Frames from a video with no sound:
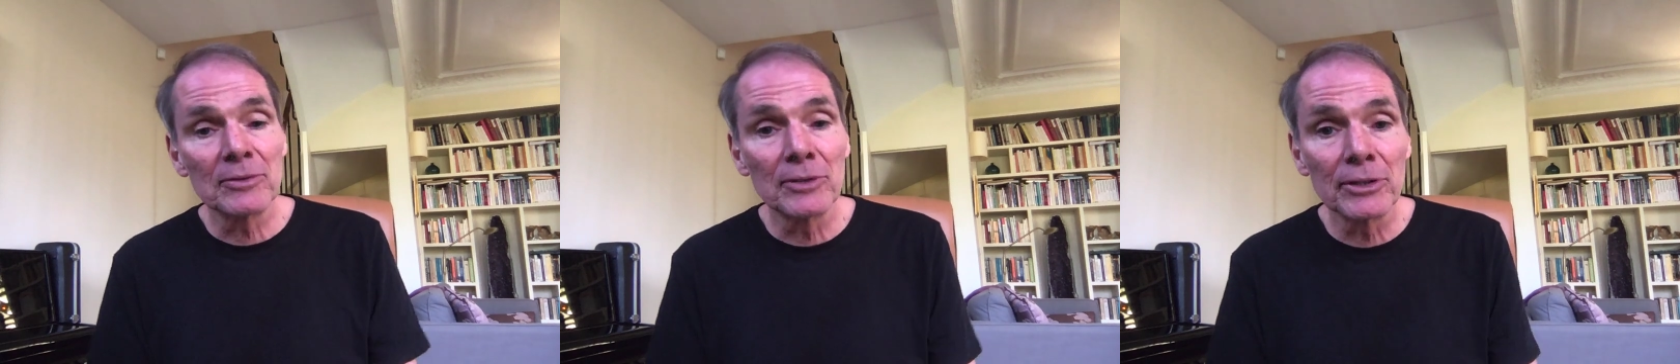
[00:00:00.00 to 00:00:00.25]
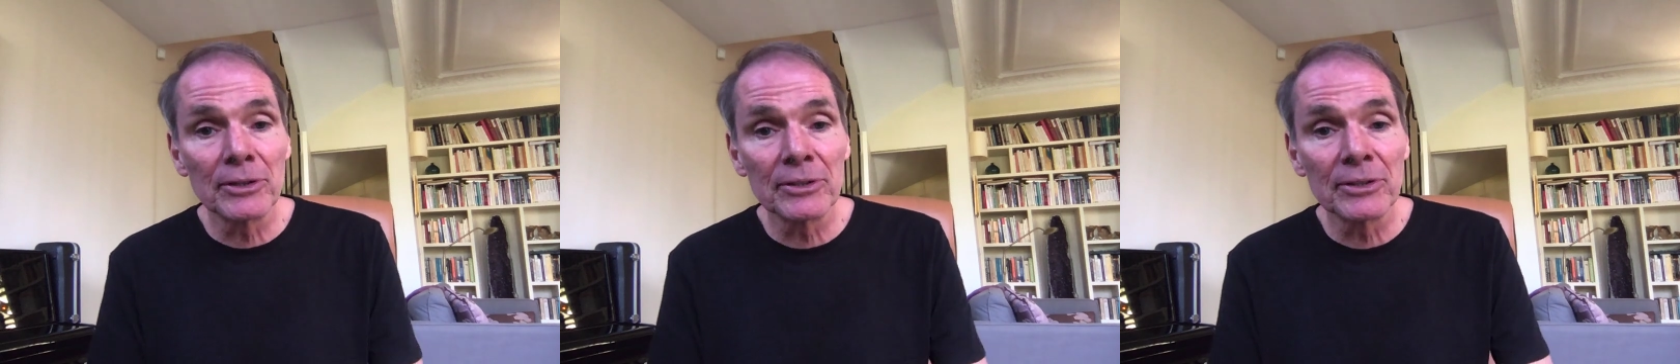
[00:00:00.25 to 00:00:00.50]
of
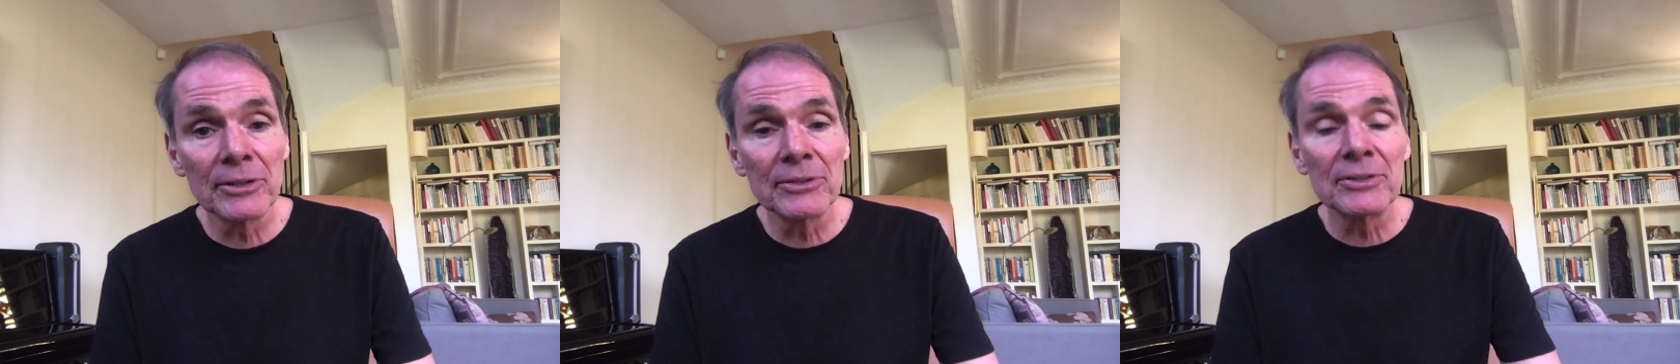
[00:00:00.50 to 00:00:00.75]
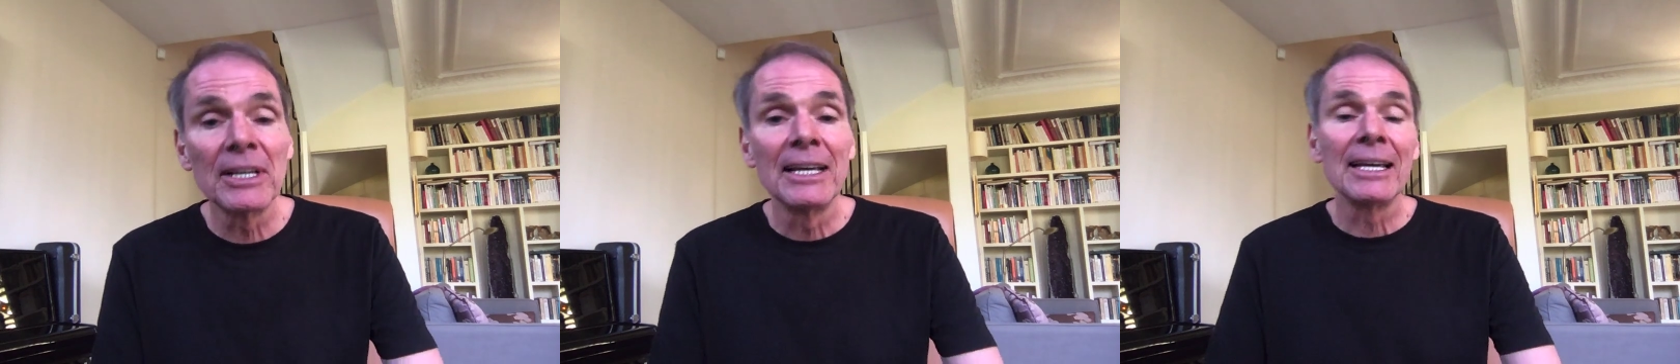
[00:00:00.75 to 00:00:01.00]

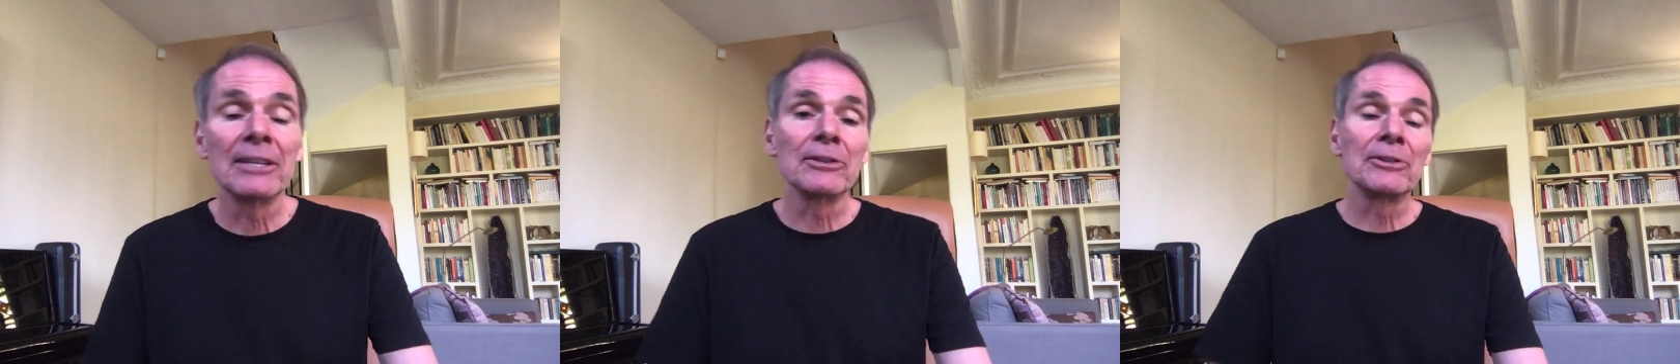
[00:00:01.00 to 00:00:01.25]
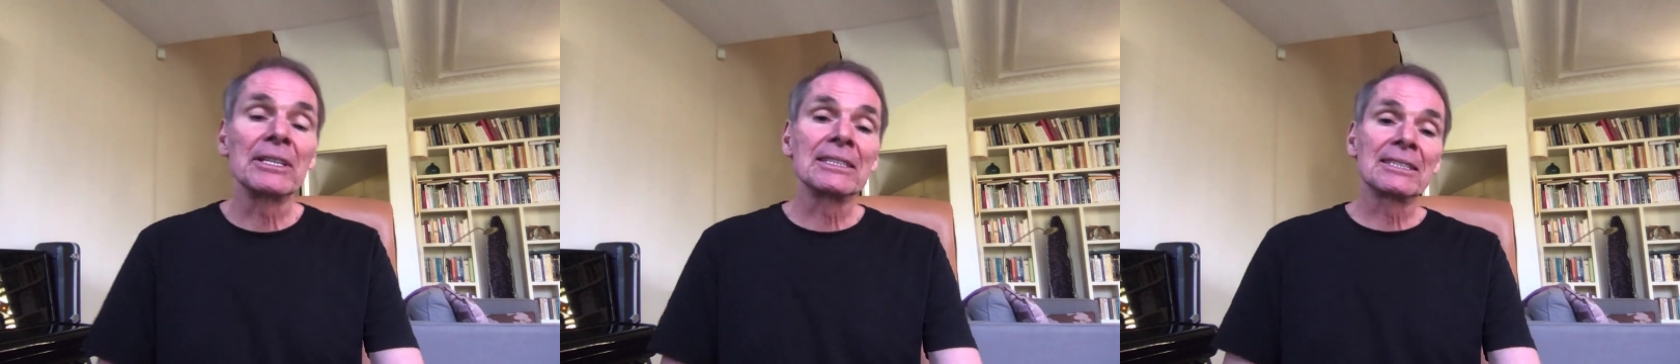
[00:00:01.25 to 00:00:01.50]
learners and
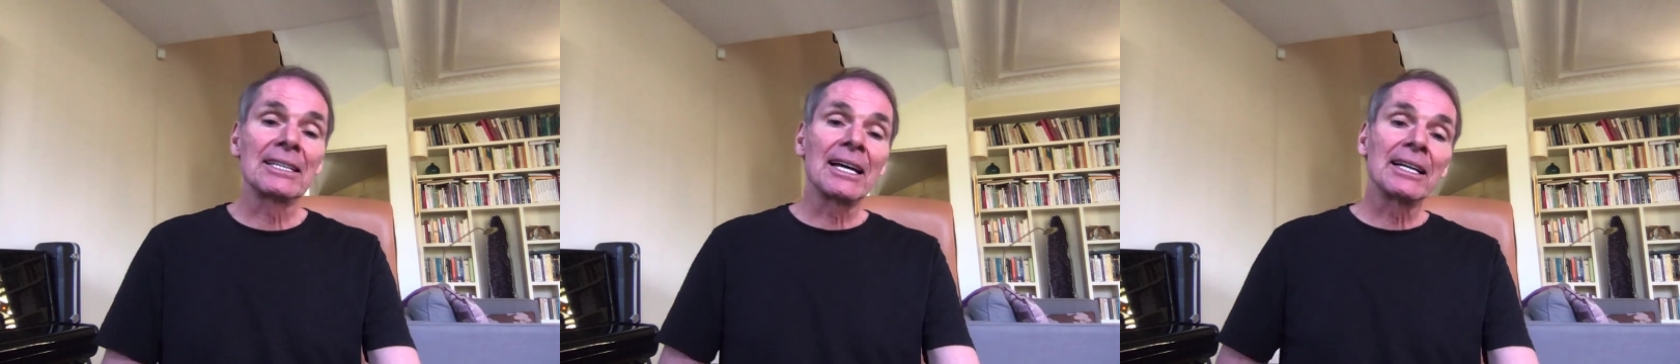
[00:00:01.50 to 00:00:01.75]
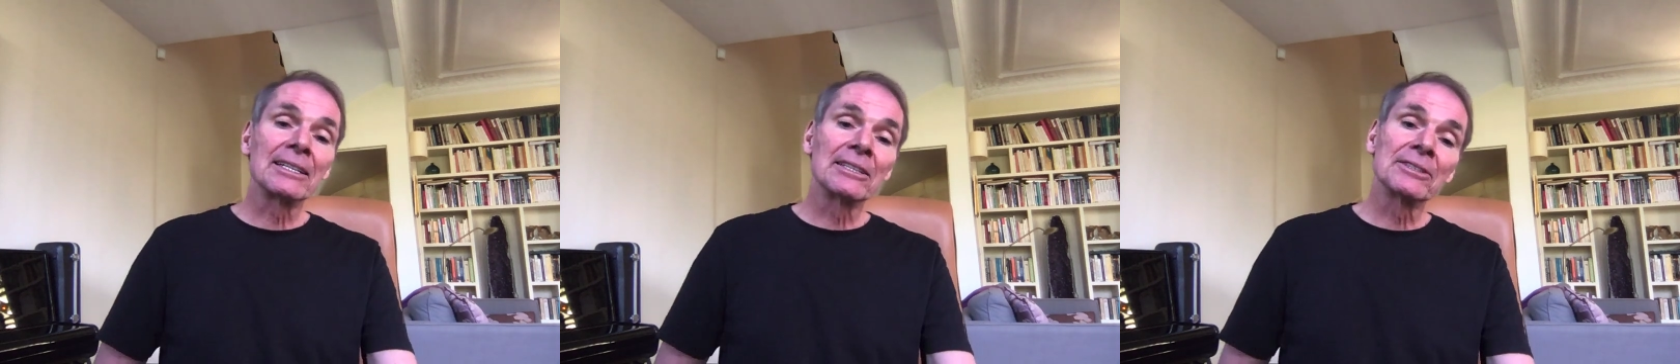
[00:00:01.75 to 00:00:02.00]
learning
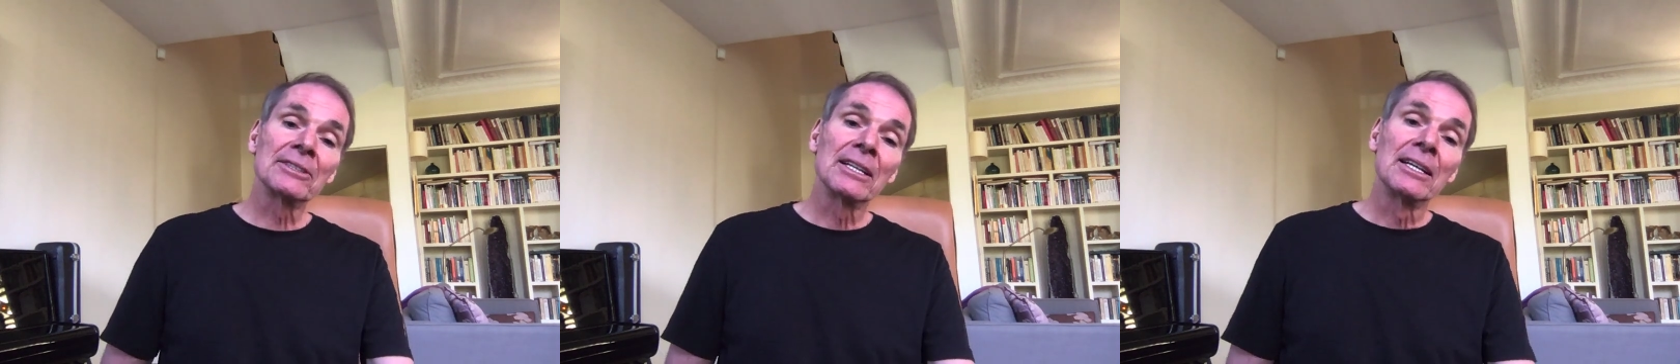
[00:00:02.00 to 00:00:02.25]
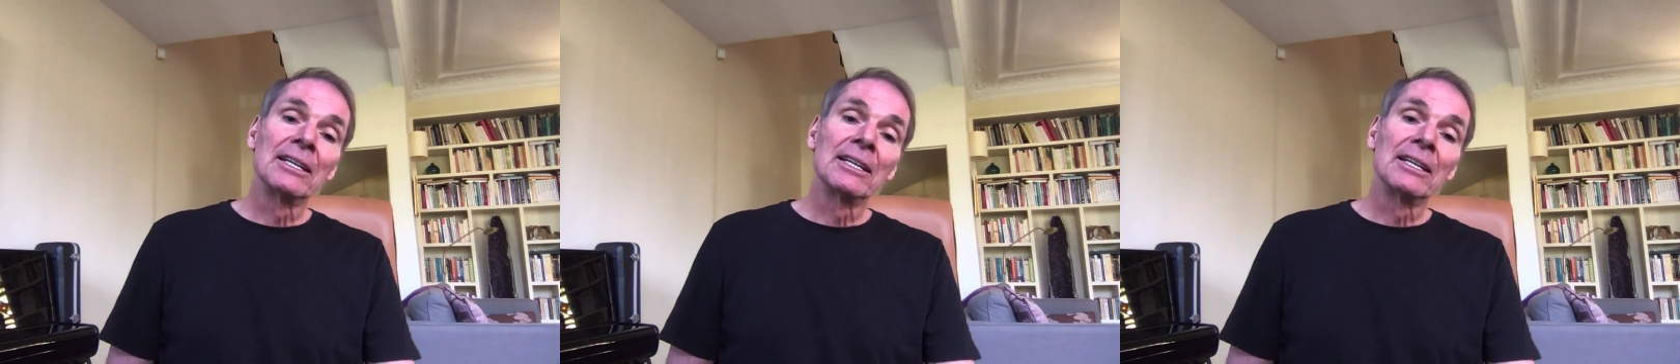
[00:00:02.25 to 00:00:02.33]
styles.